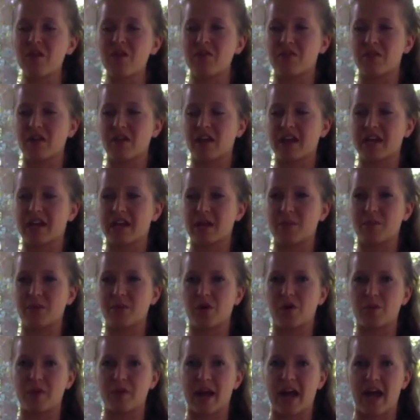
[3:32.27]
felt like it
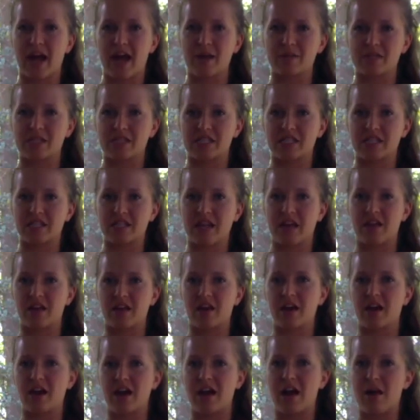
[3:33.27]
pulled my abs in
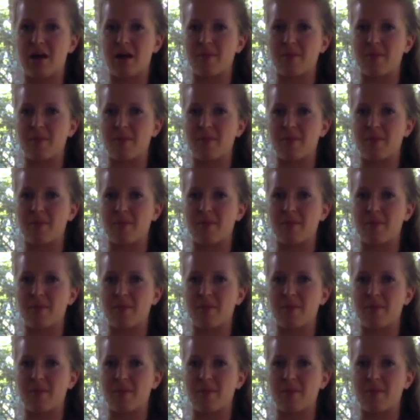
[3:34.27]
together.